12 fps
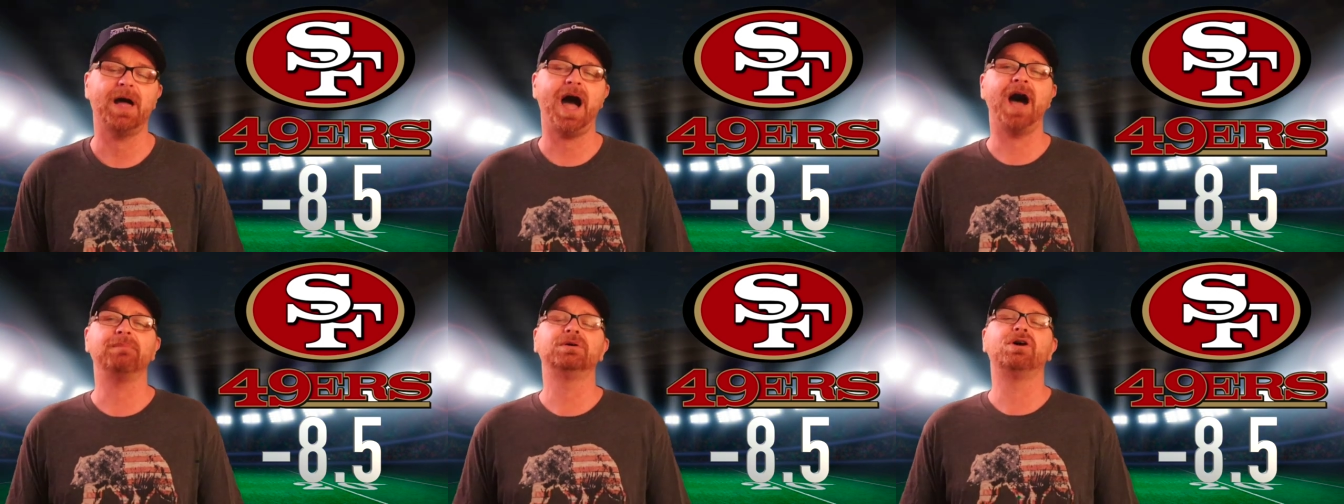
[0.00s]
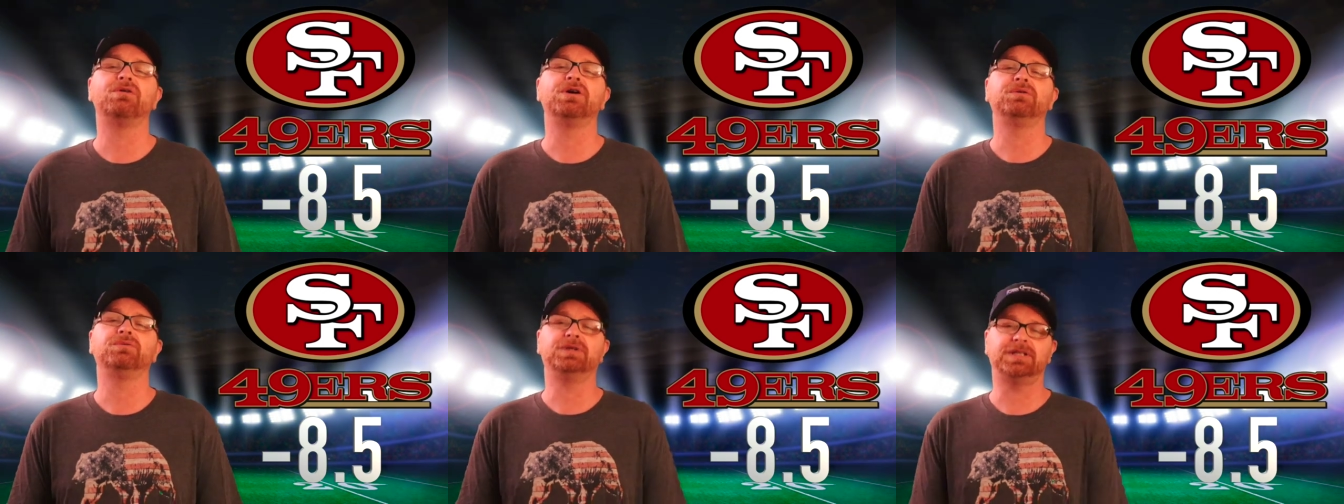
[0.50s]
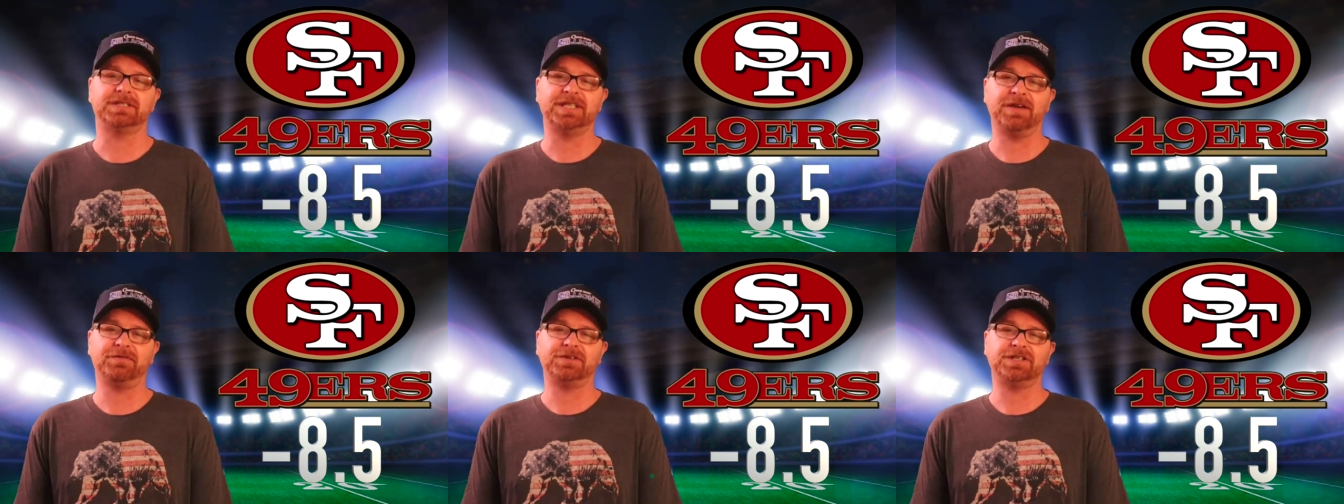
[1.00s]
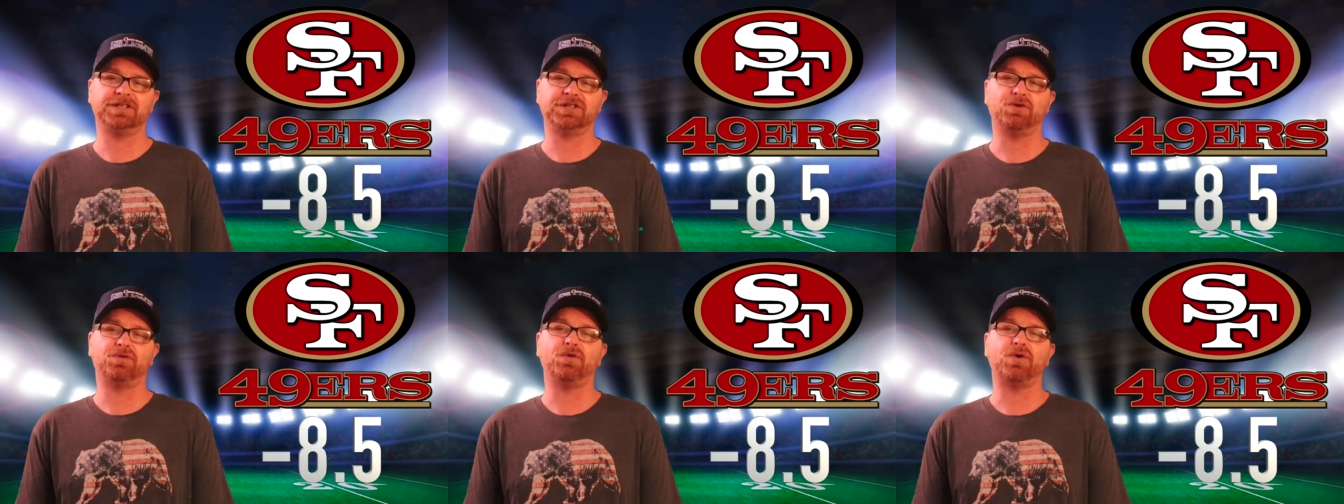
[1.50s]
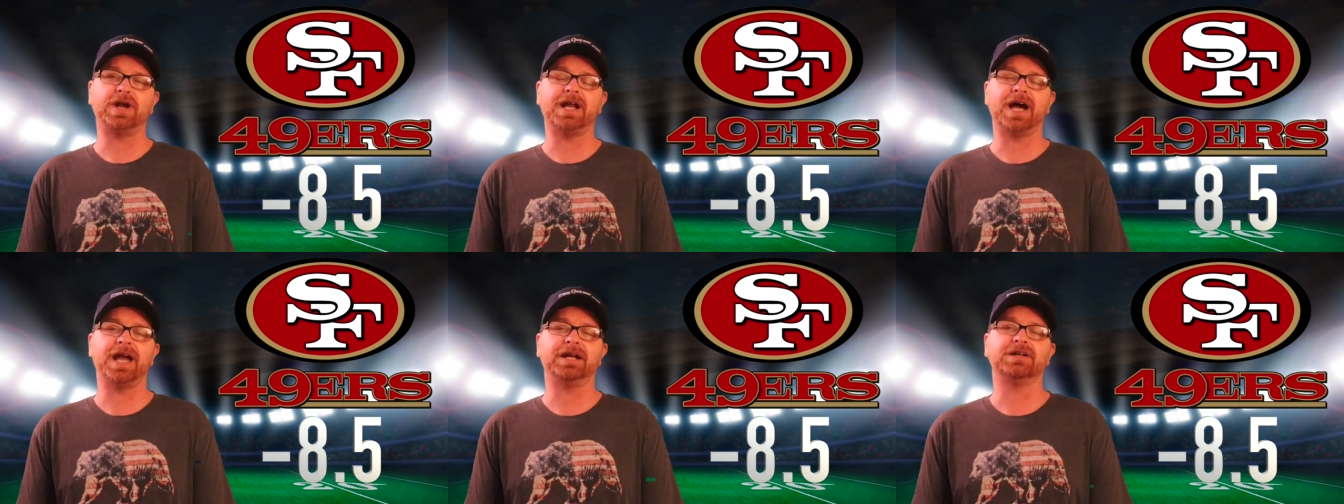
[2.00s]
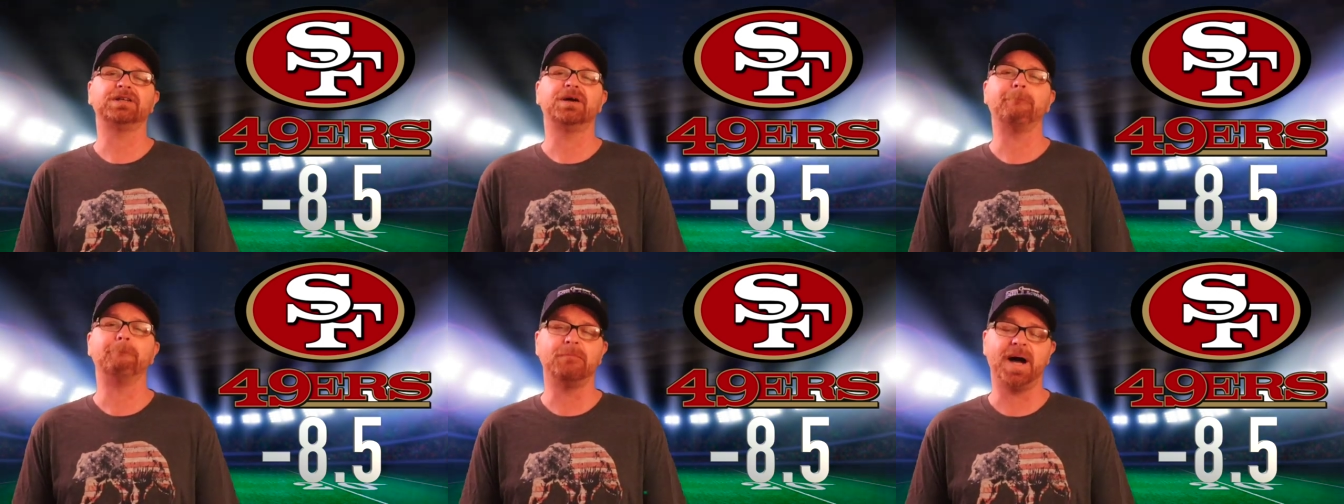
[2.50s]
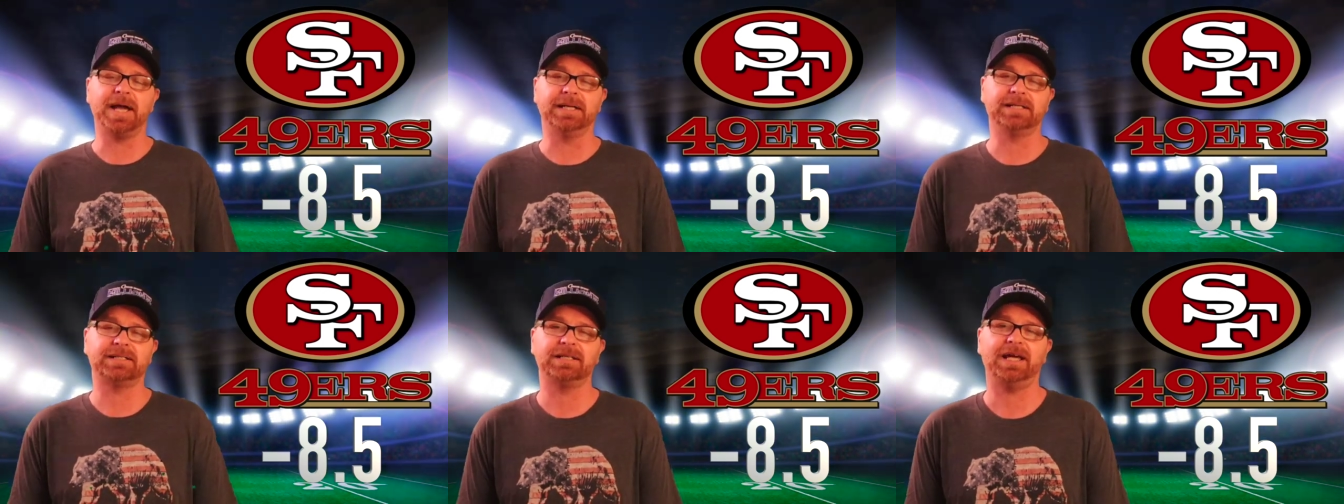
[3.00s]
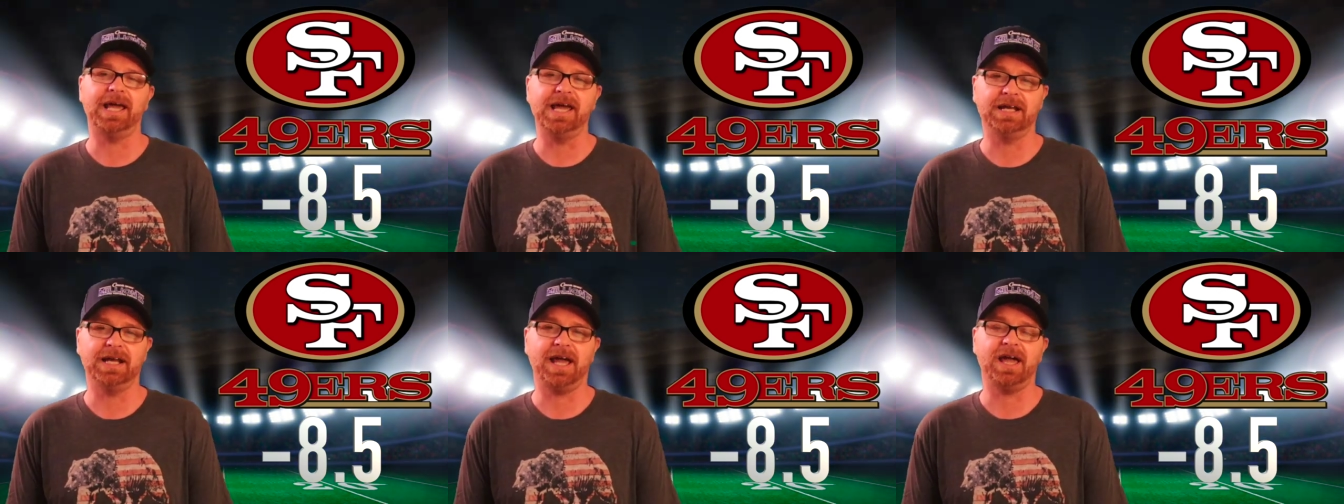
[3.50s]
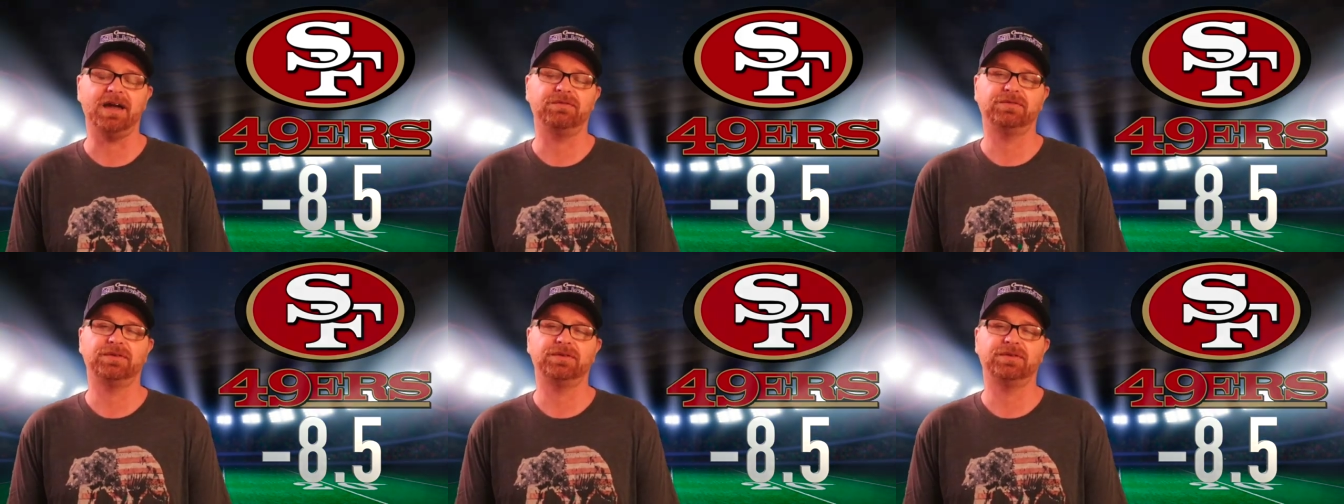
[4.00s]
I'm going with the San Francisco 49ers minus eight and a half